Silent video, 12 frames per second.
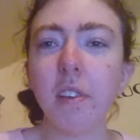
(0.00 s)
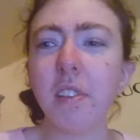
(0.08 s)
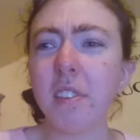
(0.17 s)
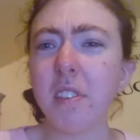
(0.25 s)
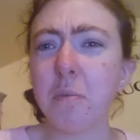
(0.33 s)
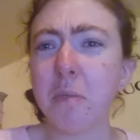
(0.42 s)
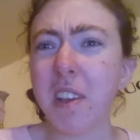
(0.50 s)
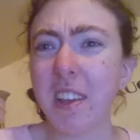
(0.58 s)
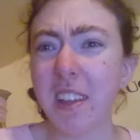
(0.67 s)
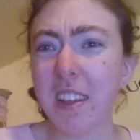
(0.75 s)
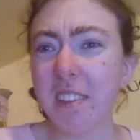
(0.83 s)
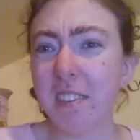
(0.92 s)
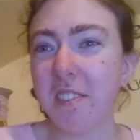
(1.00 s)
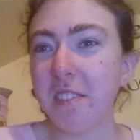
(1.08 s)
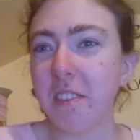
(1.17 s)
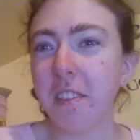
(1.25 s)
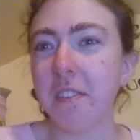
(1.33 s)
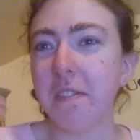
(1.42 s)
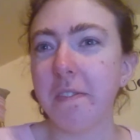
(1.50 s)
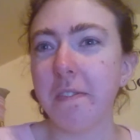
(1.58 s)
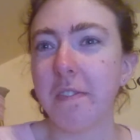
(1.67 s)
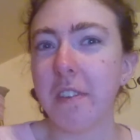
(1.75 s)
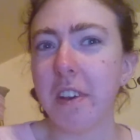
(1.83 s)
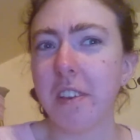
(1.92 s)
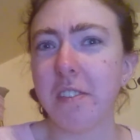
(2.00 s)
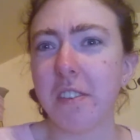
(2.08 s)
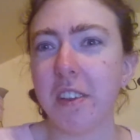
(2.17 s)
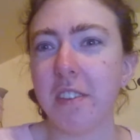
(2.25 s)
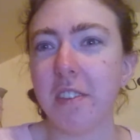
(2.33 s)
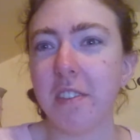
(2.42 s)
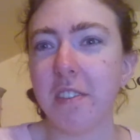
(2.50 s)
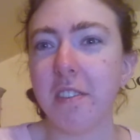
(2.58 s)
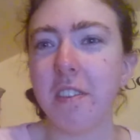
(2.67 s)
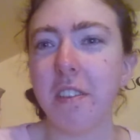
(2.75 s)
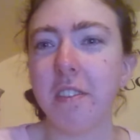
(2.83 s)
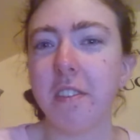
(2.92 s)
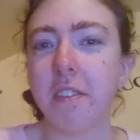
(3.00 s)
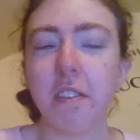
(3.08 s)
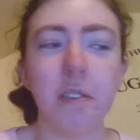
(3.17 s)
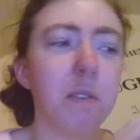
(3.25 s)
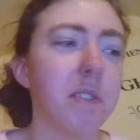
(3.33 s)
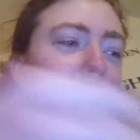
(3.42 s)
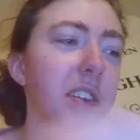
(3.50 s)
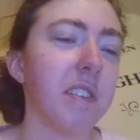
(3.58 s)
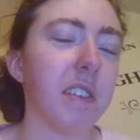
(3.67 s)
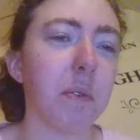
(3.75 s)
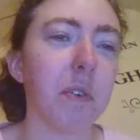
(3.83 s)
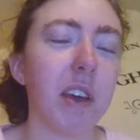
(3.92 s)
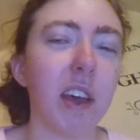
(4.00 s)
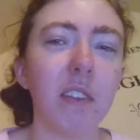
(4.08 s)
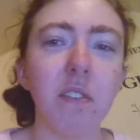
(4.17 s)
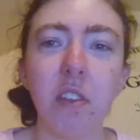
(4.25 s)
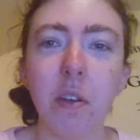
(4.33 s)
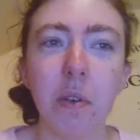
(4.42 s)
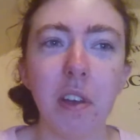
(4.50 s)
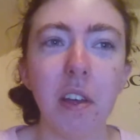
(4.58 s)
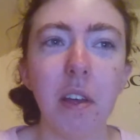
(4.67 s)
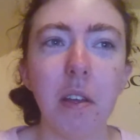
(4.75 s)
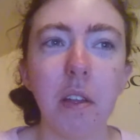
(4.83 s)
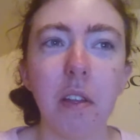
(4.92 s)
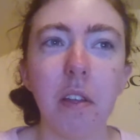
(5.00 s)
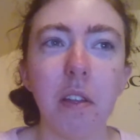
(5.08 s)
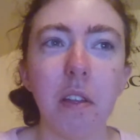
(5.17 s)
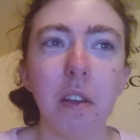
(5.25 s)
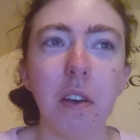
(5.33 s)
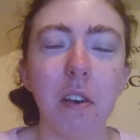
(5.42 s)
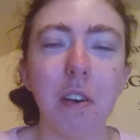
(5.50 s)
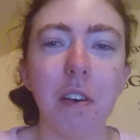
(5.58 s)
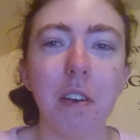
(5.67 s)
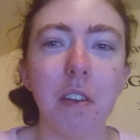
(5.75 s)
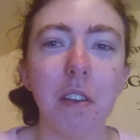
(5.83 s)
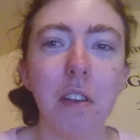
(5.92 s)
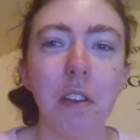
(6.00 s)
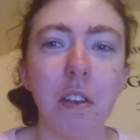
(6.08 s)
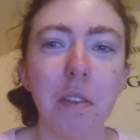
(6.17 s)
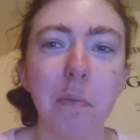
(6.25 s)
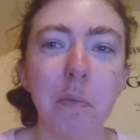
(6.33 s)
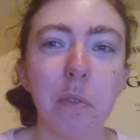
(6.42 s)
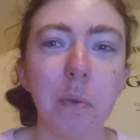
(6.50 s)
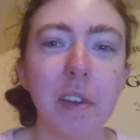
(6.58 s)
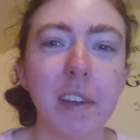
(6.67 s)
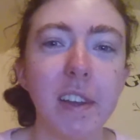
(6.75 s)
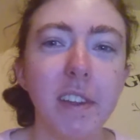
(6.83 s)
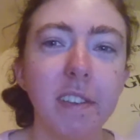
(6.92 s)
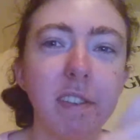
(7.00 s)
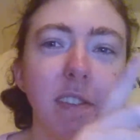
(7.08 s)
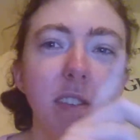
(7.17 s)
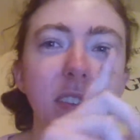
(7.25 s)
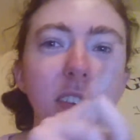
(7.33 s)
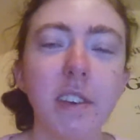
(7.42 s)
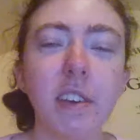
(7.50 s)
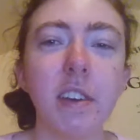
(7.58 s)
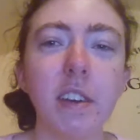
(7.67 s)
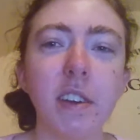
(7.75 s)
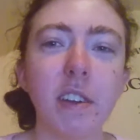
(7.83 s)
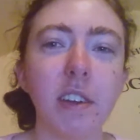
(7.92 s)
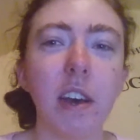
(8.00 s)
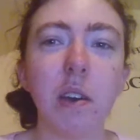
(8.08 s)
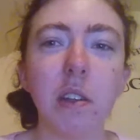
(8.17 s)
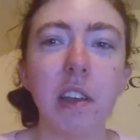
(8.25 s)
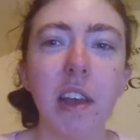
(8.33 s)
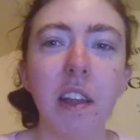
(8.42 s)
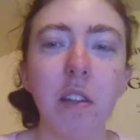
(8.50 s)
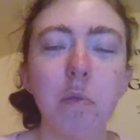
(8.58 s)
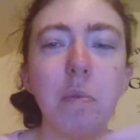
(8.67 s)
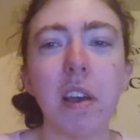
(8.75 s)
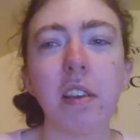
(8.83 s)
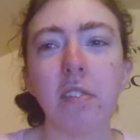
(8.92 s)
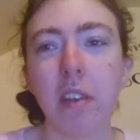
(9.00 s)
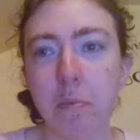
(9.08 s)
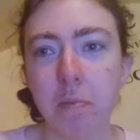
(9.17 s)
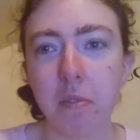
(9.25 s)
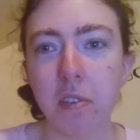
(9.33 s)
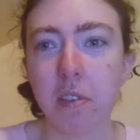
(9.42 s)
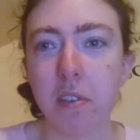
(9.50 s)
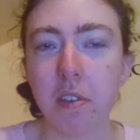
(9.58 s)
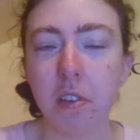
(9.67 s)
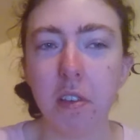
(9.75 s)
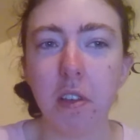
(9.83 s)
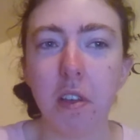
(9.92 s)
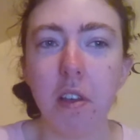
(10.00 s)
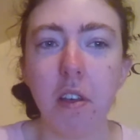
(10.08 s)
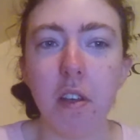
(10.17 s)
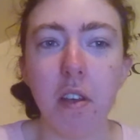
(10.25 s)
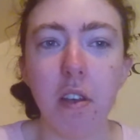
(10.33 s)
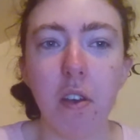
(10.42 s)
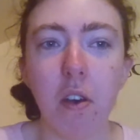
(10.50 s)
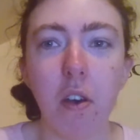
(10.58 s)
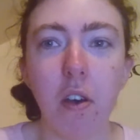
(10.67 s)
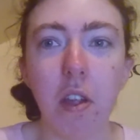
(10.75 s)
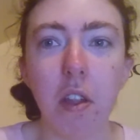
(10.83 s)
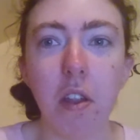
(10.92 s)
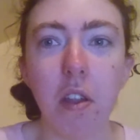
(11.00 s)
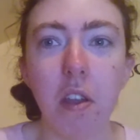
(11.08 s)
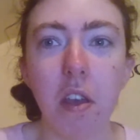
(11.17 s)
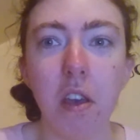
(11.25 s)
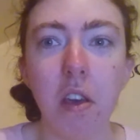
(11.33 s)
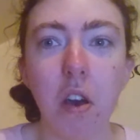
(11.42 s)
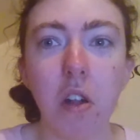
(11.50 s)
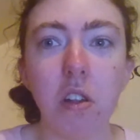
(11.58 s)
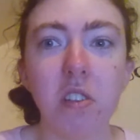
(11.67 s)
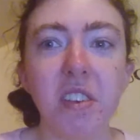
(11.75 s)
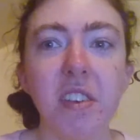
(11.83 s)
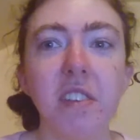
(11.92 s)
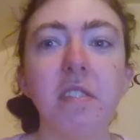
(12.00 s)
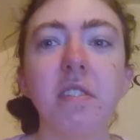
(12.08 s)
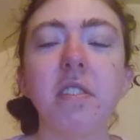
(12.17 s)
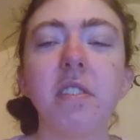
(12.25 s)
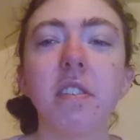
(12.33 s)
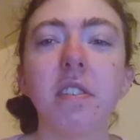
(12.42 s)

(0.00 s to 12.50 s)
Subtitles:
This is me, and this is the first in a new series I'm kind of doing on between now and the end of my exams on the ologies.